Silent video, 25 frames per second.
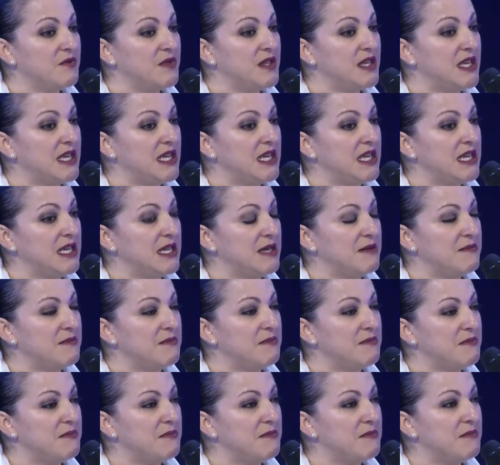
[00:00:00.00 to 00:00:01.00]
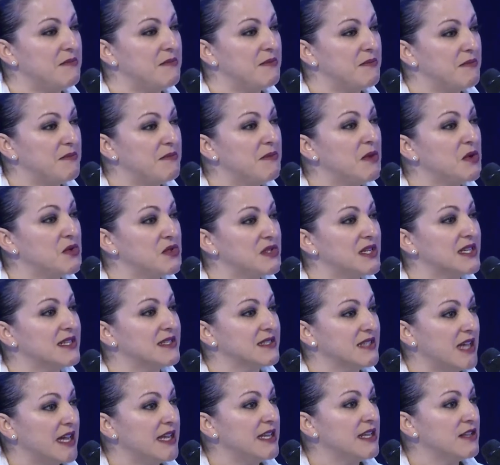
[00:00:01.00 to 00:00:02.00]
the most
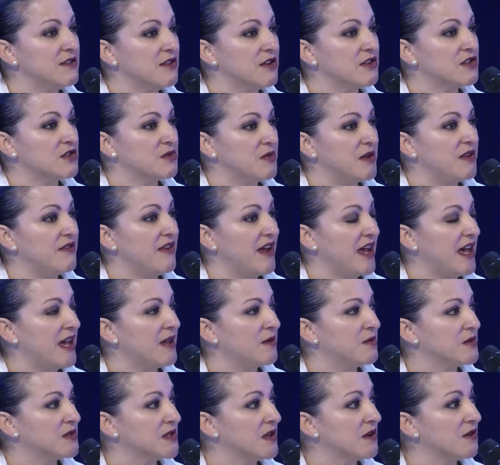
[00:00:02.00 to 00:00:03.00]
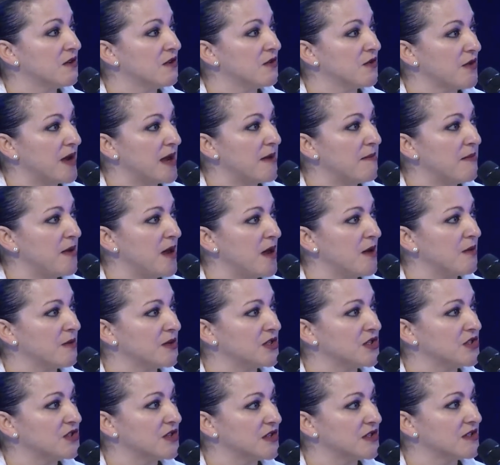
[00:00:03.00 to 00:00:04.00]
exciting launch we've had was Uncle Grandpa,
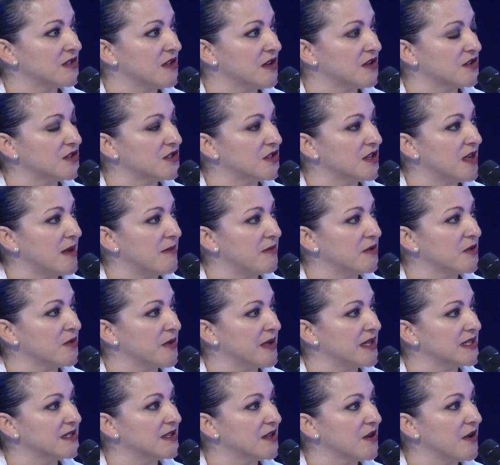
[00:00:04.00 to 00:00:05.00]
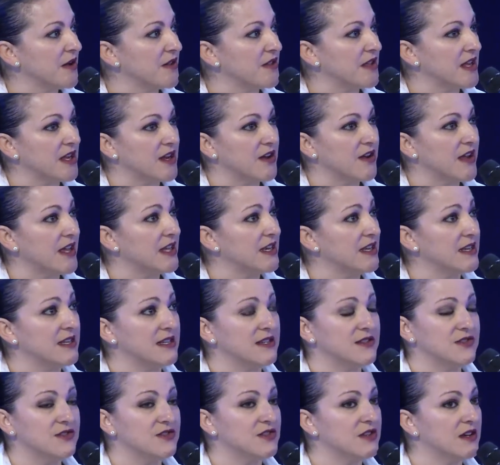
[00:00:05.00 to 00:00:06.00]
which just launched a couple of weeks ago on the air, and it
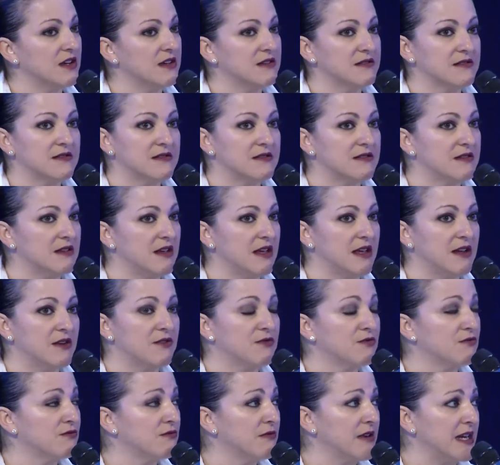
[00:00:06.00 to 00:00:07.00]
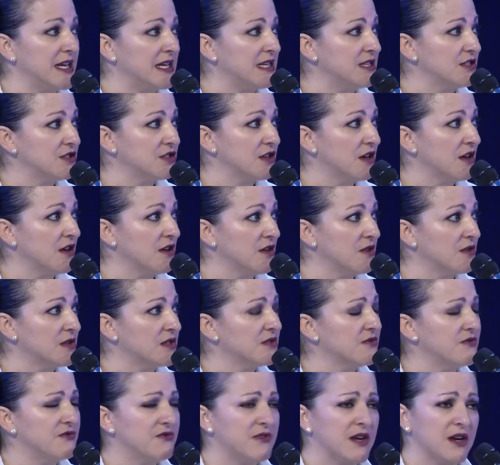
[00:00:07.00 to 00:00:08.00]
is just a great show.
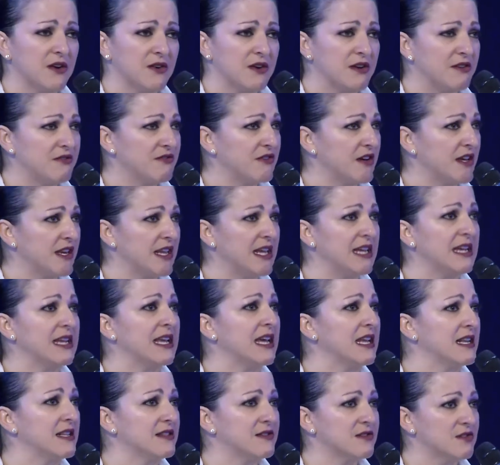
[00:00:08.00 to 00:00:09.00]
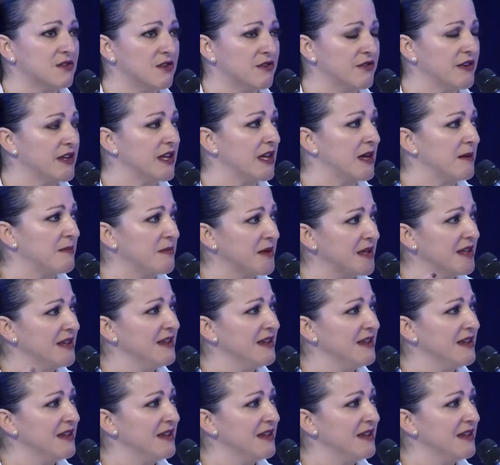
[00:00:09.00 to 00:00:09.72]
It's very funny. Again, it's serving up